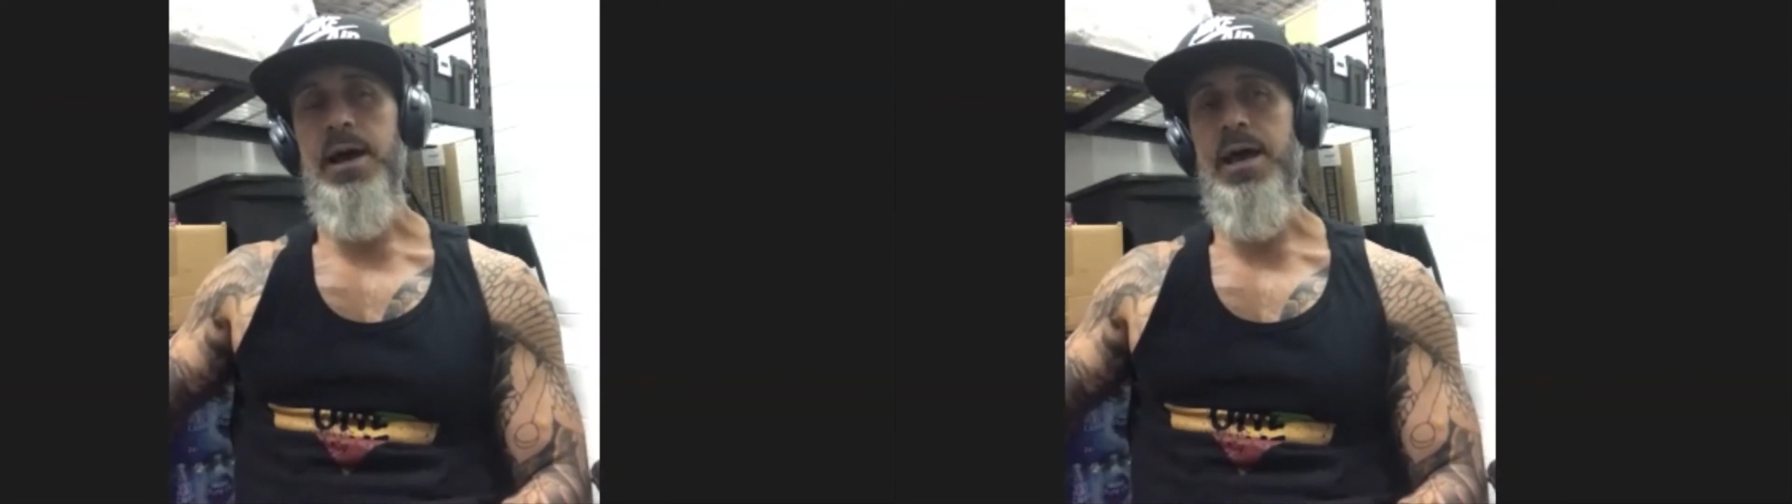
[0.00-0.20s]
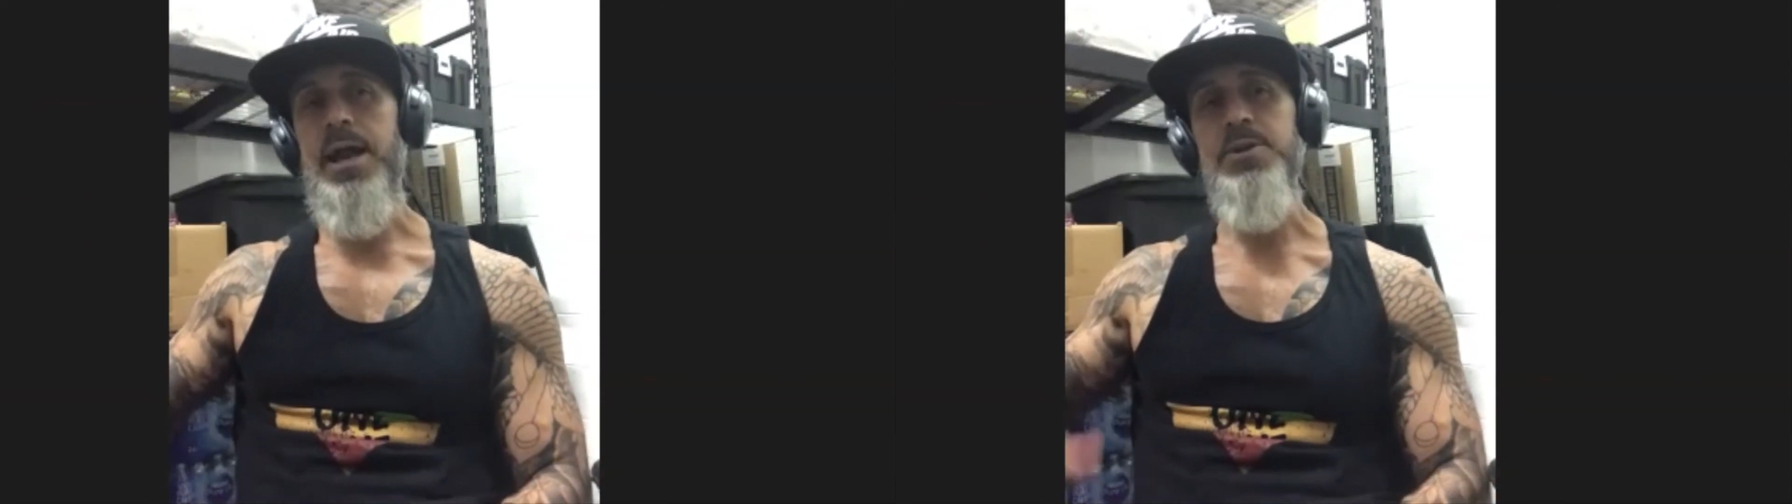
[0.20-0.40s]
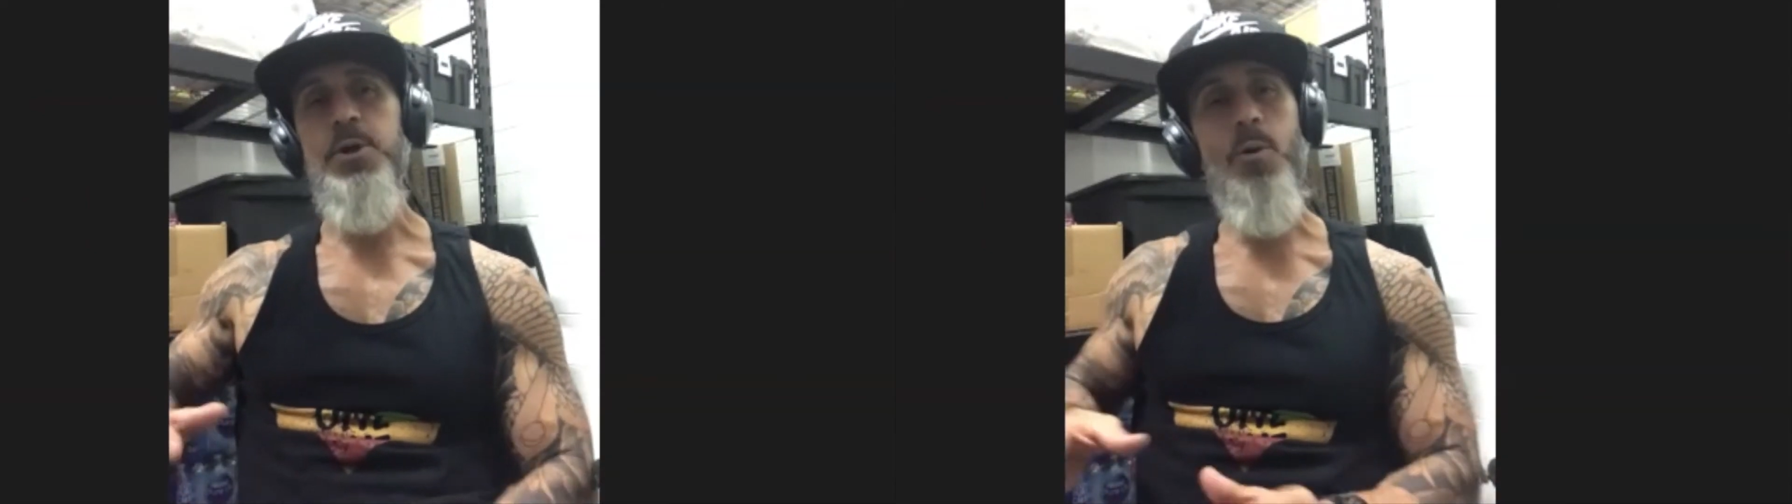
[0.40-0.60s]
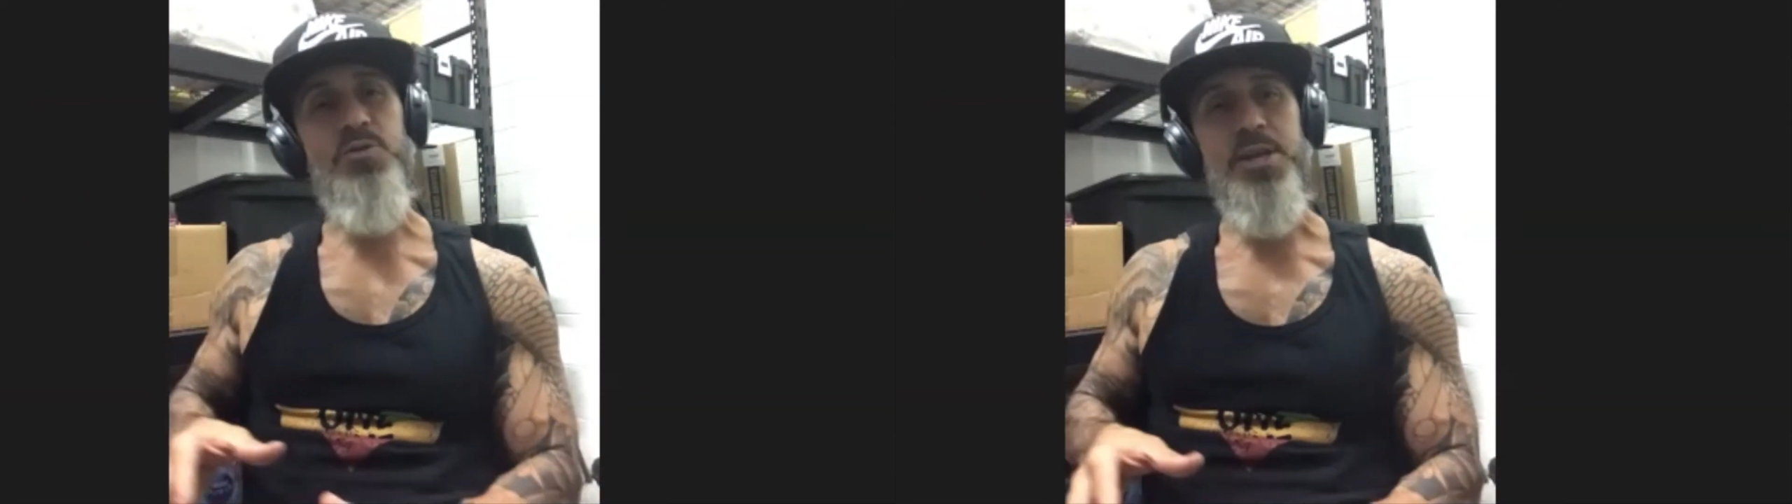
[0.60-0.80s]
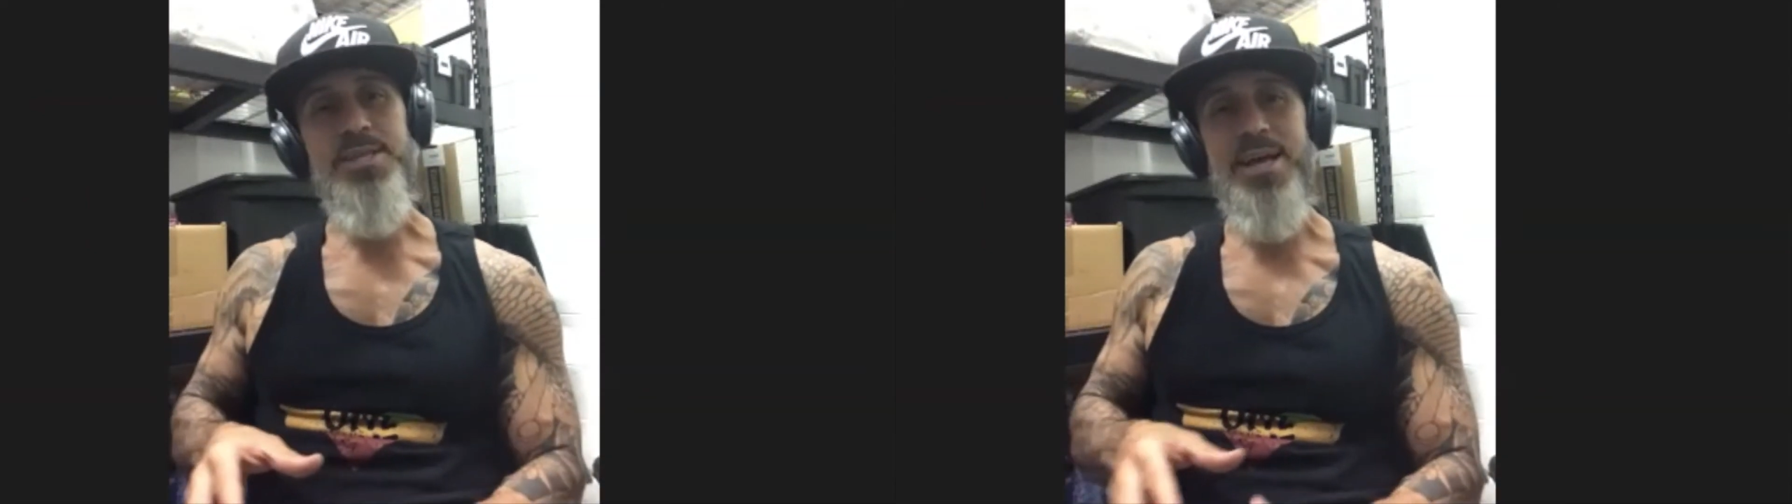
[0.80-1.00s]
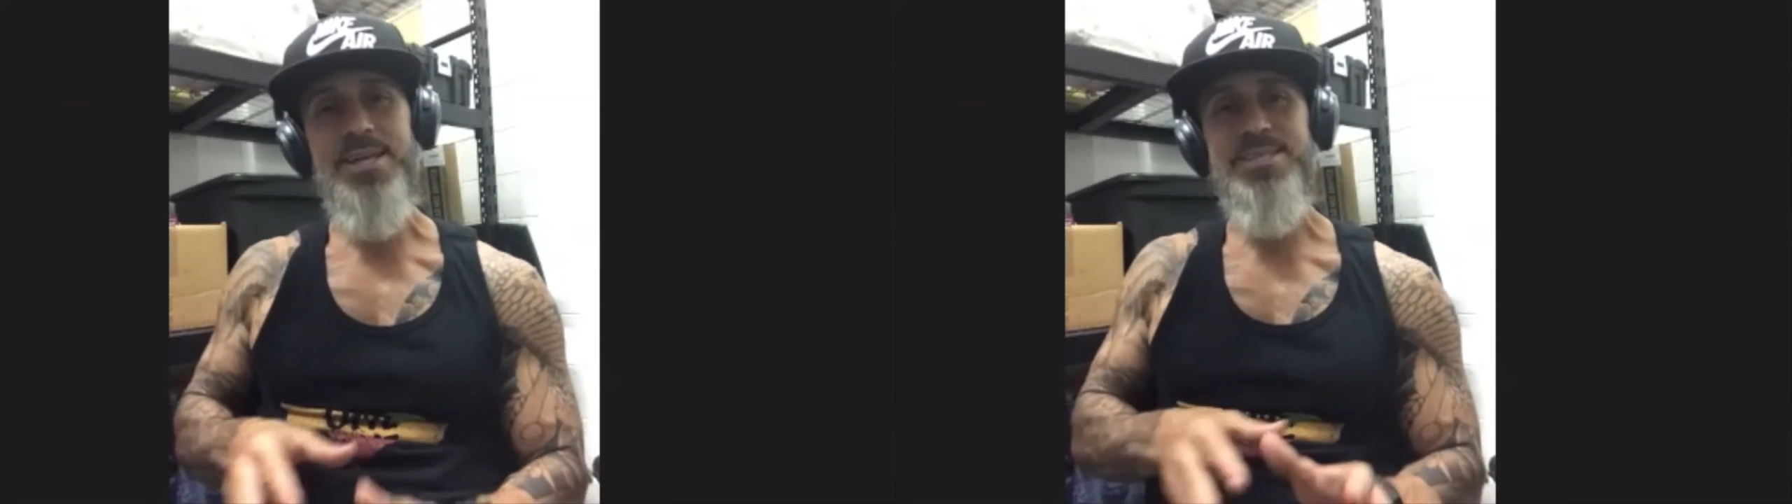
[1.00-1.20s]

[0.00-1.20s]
and I don't think that's